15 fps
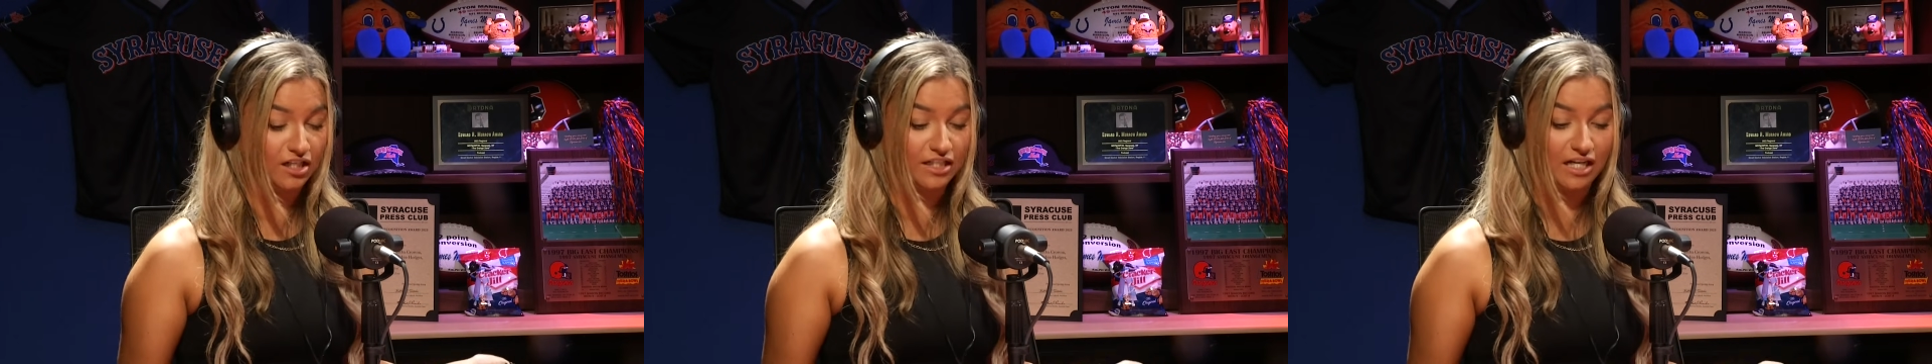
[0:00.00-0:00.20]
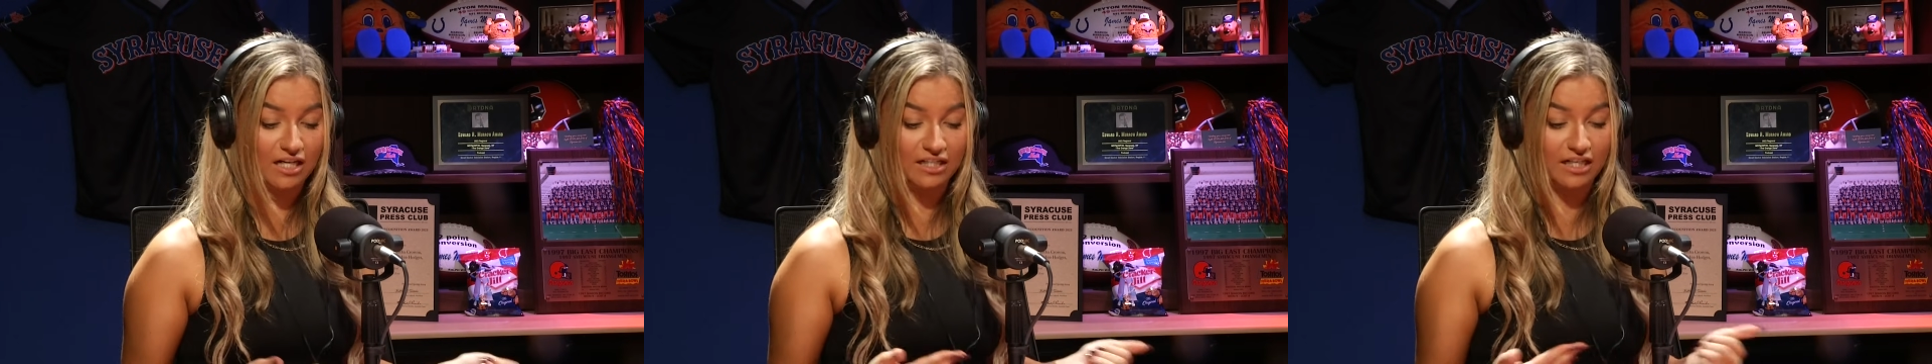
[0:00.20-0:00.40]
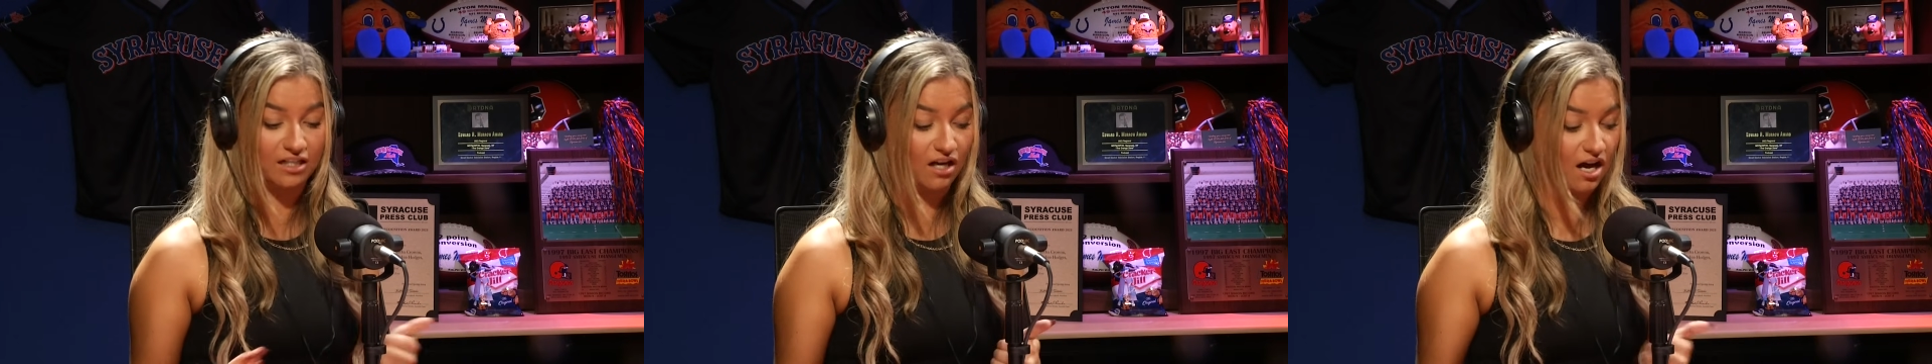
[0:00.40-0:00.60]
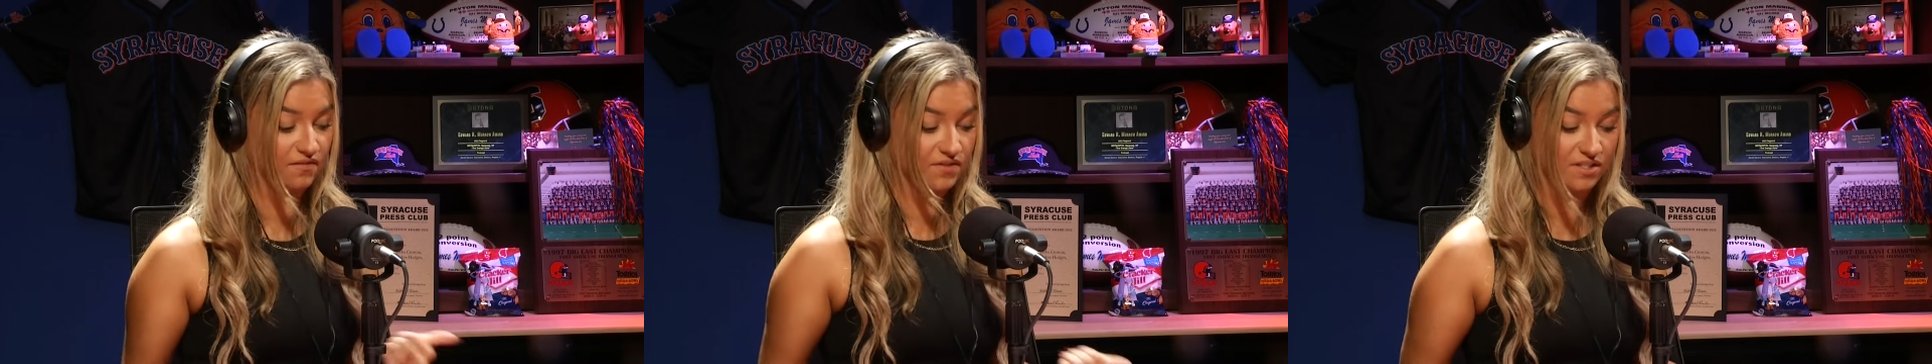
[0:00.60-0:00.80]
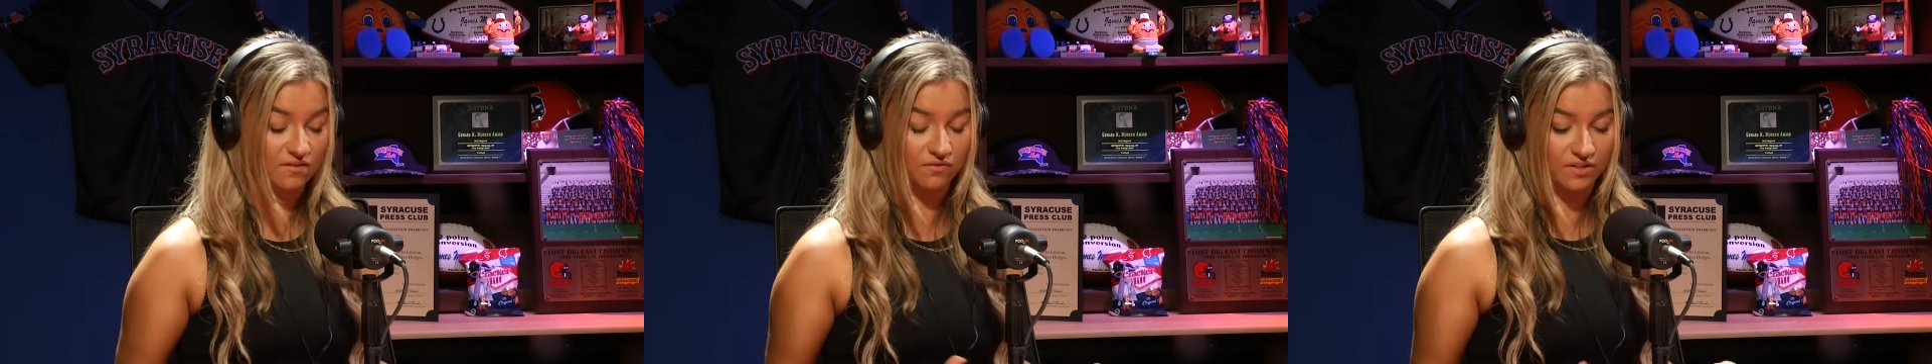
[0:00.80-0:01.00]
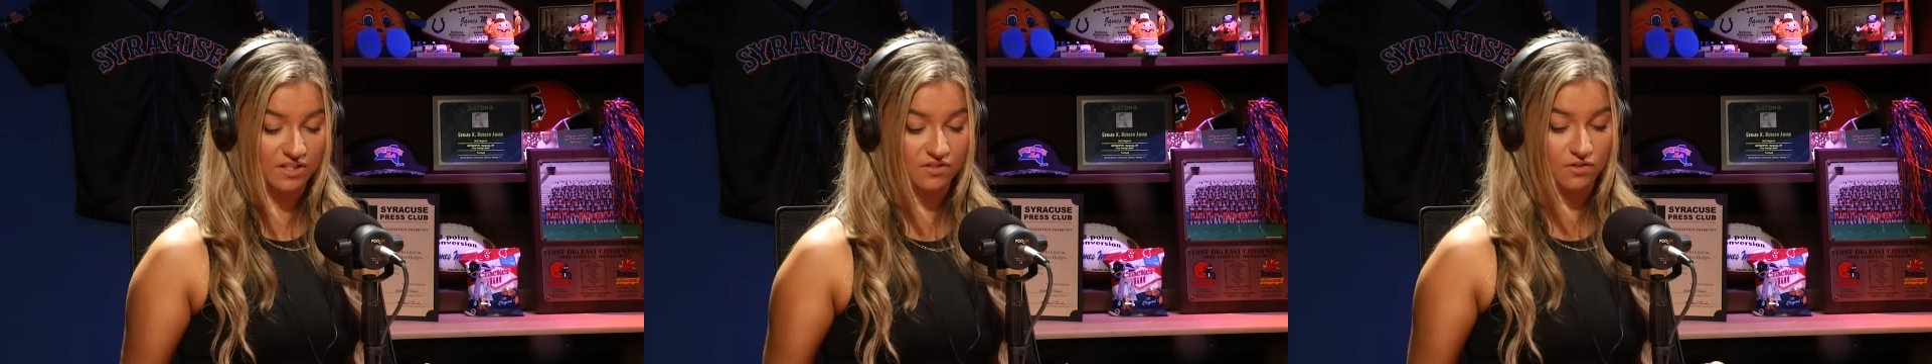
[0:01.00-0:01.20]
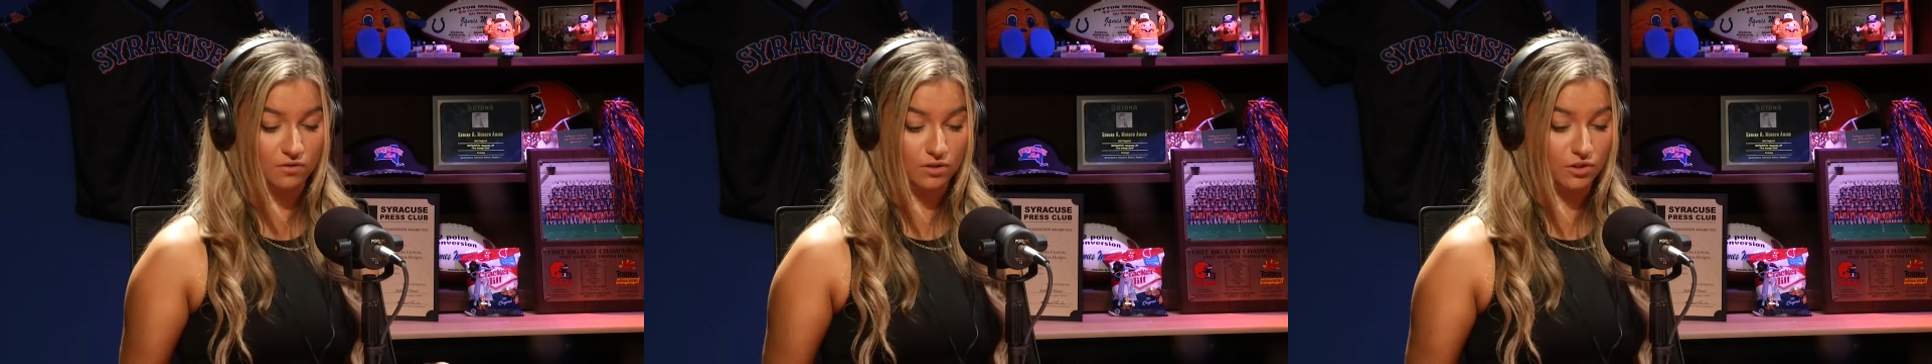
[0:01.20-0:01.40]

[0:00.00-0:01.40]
You got to get, obviously, Francisco